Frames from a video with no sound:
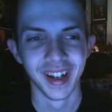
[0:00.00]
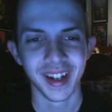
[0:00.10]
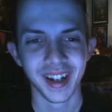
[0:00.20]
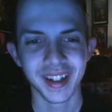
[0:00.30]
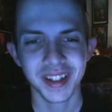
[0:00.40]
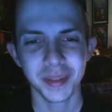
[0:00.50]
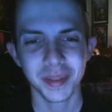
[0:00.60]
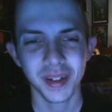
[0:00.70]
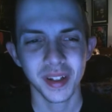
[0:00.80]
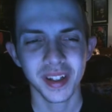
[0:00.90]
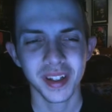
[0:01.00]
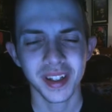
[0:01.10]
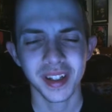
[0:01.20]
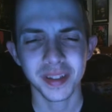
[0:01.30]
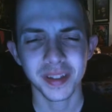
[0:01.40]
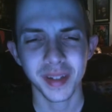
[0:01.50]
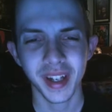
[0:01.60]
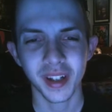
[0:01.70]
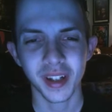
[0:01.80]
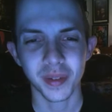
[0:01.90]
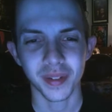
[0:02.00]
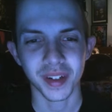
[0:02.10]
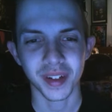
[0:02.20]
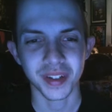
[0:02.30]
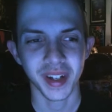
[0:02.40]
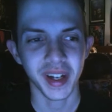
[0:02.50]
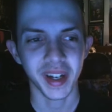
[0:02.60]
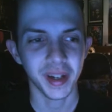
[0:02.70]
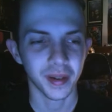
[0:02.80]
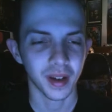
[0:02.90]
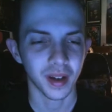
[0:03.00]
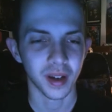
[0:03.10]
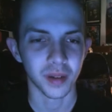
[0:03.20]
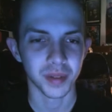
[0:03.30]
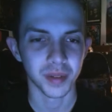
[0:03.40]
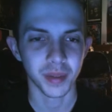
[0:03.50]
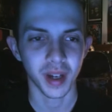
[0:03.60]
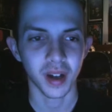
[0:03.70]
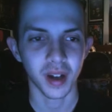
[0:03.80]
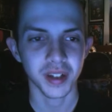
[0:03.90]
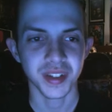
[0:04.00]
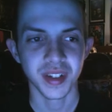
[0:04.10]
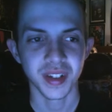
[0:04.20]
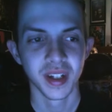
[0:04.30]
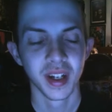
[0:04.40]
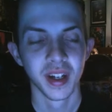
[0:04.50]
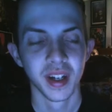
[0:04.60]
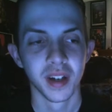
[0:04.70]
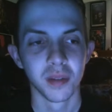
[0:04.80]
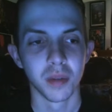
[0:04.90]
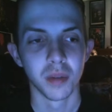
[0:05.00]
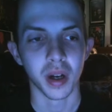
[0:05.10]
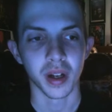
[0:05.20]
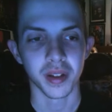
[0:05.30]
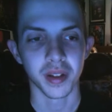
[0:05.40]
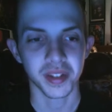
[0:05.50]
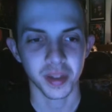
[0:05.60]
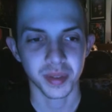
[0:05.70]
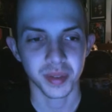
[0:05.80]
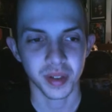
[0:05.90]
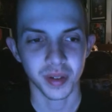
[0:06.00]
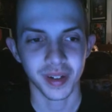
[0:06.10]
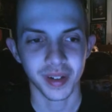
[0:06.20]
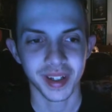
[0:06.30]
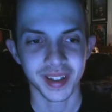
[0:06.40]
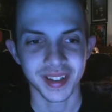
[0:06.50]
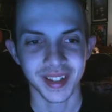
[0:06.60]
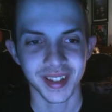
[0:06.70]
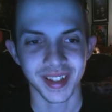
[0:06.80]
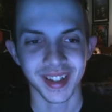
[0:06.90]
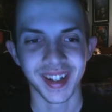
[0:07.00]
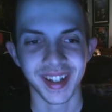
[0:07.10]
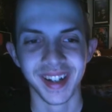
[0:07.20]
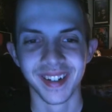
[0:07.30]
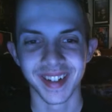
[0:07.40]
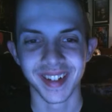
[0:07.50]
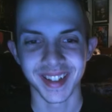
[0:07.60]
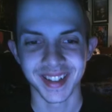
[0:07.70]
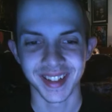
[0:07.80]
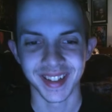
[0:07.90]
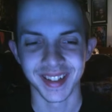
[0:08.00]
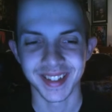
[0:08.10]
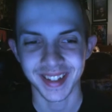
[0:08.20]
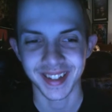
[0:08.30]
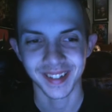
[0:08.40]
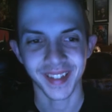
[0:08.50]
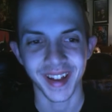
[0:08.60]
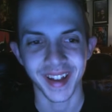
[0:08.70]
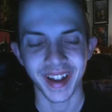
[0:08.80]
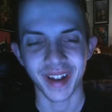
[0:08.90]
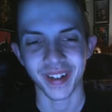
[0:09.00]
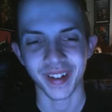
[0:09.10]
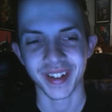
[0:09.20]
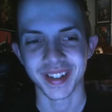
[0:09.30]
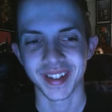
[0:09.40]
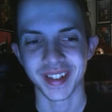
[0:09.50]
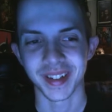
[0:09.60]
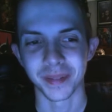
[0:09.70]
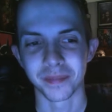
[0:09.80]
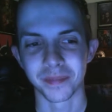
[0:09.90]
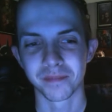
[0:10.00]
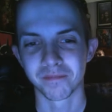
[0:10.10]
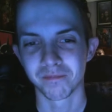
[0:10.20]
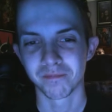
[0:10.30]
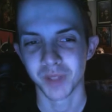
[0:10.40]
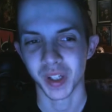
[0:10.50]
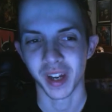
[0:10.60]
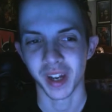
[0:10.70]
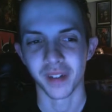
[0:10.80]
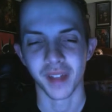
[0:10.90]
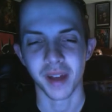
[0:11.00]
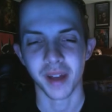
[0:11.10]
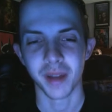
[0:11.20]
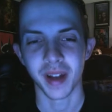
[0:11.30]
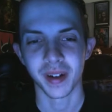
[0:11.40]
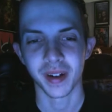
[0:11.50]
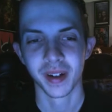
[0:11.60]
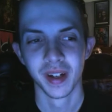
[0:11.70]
It's been getting a little bit frustrating, to be honest. But this episode really just settled that down and just took care of that matter.